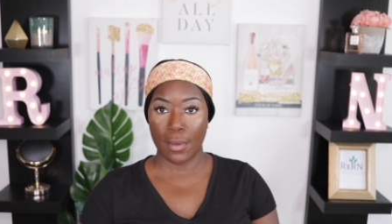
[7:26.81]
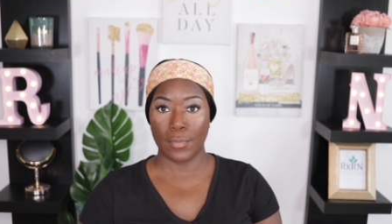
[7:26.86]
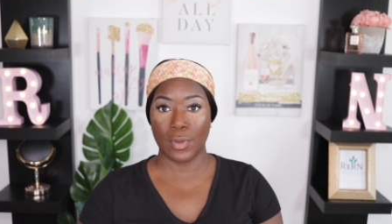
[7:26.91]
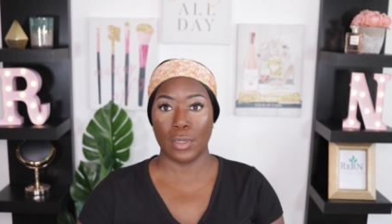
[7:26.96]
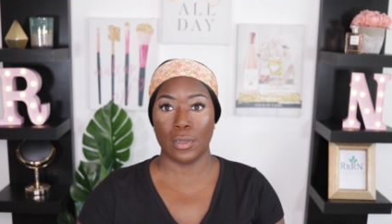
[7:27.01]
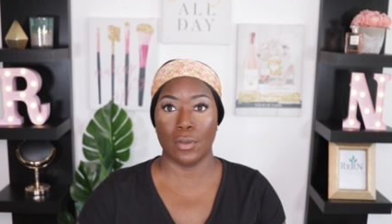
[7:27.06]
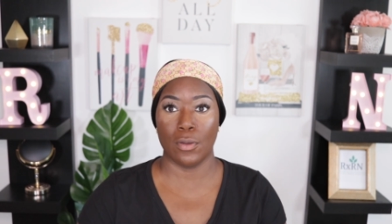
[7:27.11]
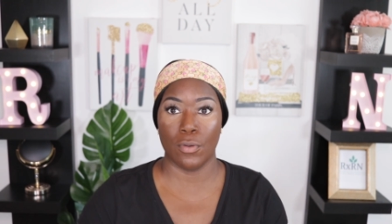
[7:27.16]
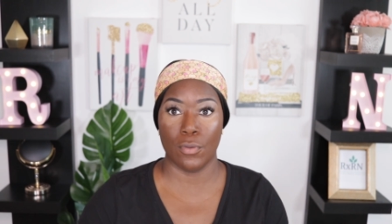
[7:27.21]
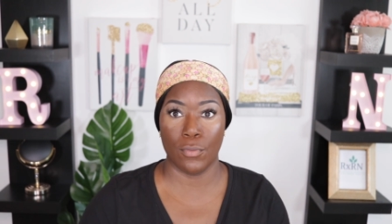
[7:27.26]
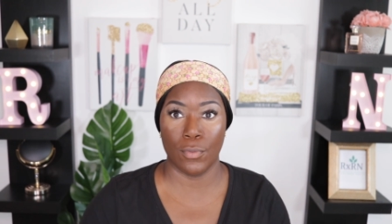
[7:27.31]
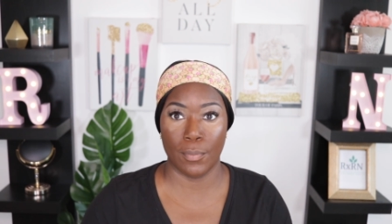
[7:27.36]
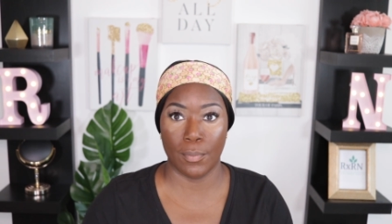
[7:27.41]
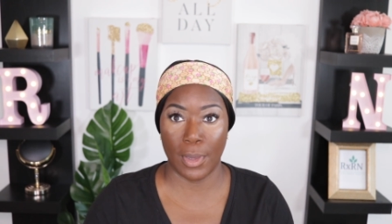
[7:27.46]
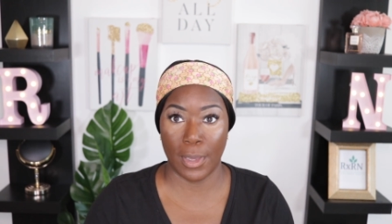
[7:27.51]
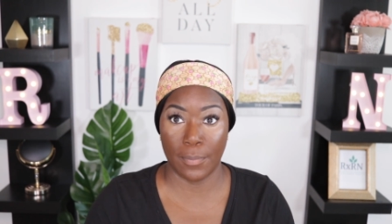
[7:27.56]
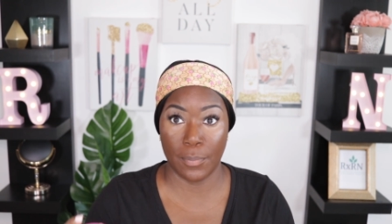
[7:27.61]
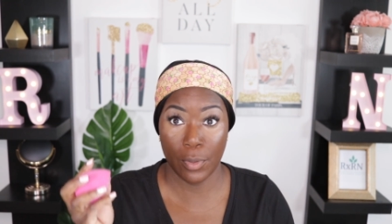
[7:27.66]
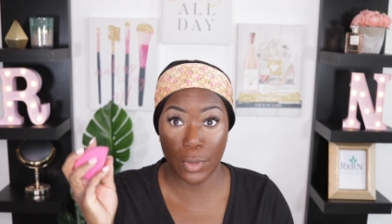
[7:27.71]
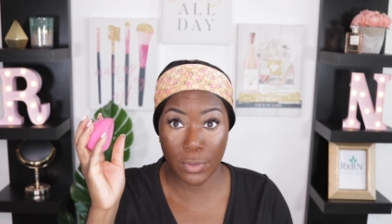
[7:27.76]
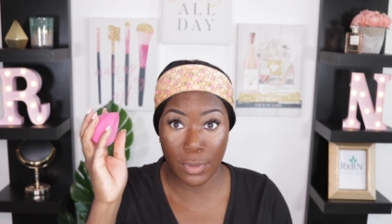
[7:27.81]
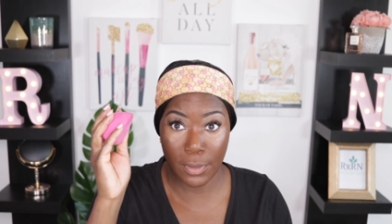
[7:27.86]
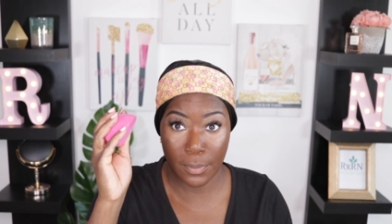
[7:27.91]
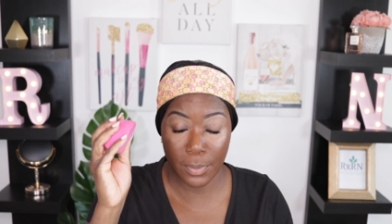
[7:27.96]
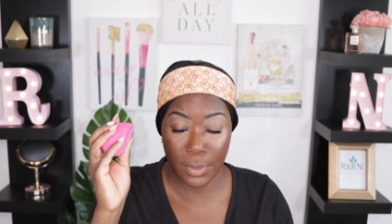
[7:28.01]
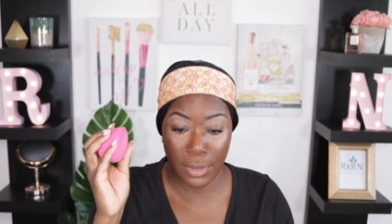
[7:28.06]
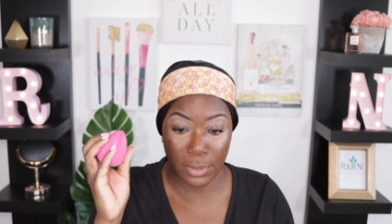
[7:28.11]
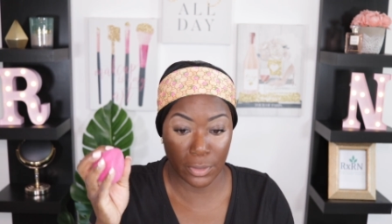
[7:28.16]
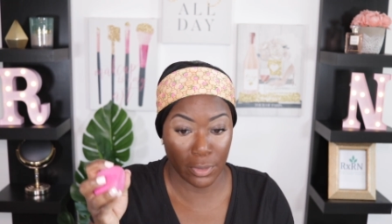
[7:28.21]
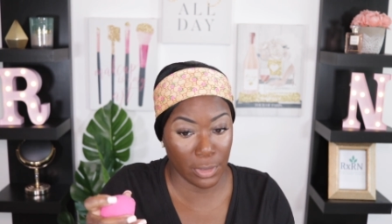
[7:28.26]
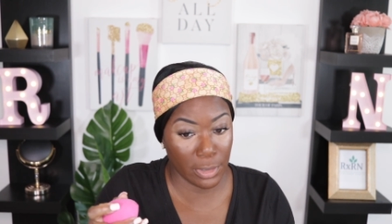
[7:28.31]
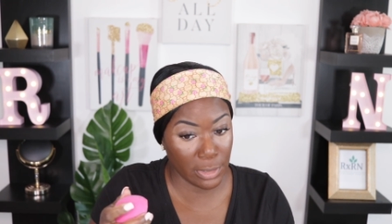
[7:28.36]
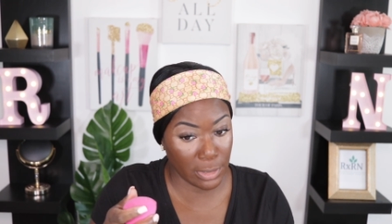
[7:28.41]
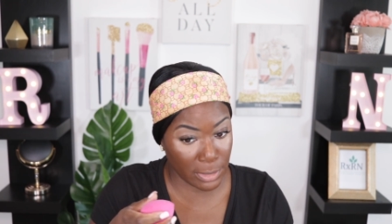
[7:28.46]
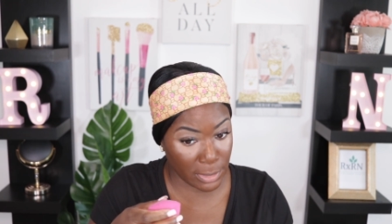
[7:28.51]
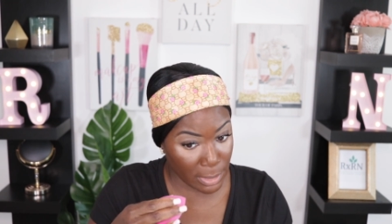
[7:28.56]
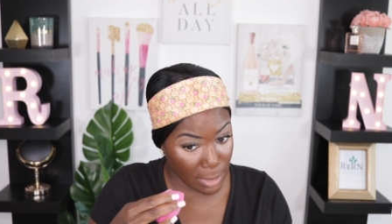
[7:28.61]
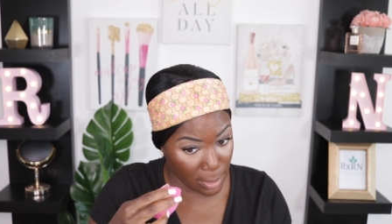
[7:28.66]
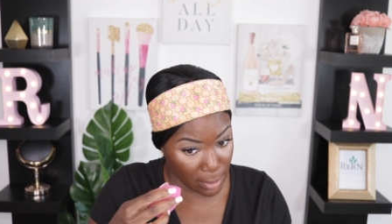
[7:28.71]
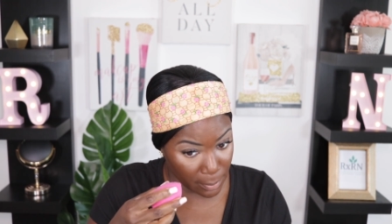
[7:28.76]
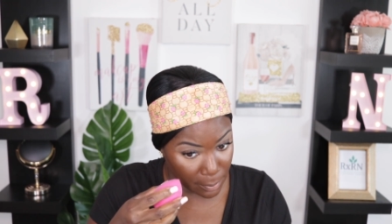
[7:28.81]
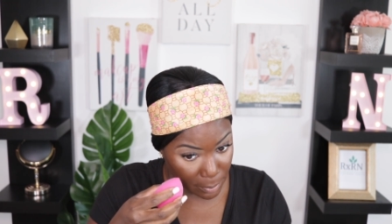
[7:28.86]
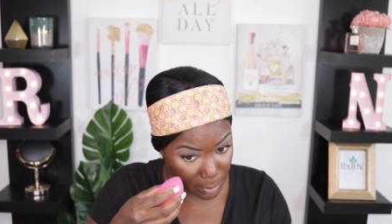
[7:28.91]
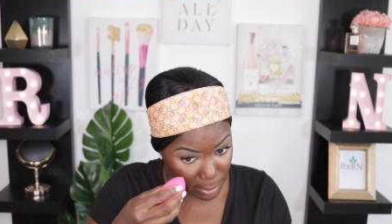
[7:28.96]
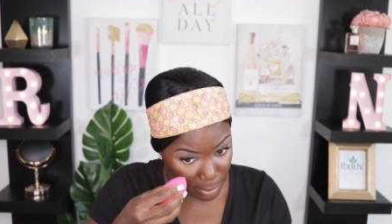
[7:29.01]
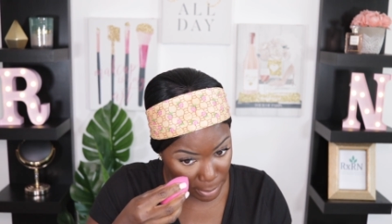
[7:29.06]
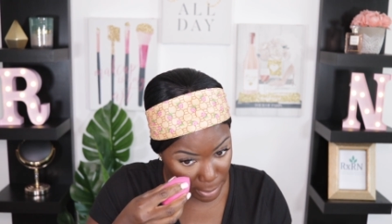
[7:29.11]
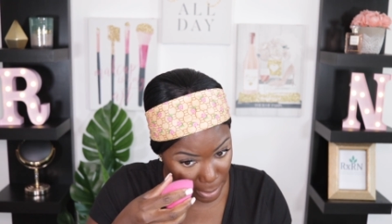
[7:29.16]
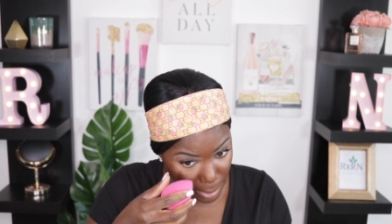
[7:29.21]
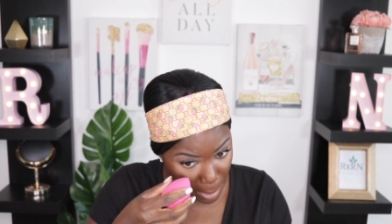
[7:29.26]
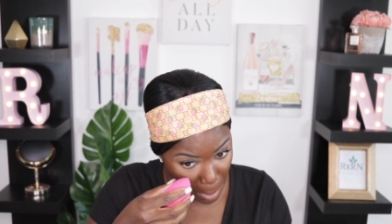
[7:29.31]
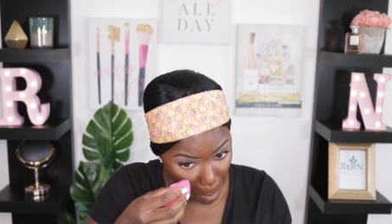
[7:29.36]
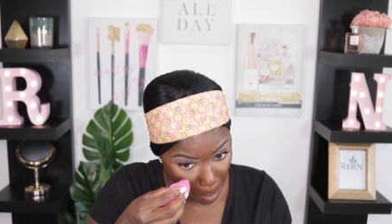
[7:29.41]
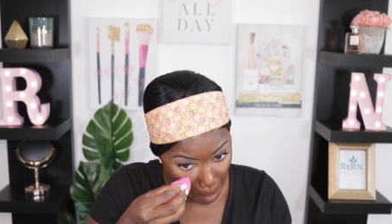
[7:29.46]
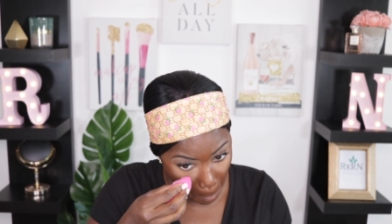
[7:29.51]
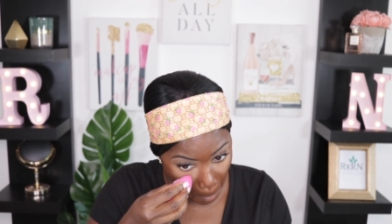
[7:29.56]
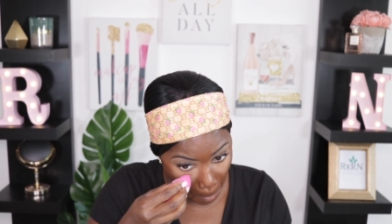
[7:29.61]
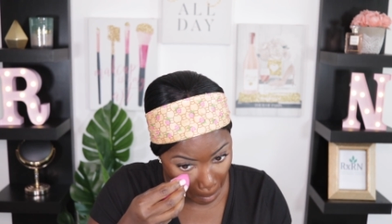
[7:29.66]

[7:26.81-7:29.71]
I'm gonna go in with my beauty blender and just kind of blend it out.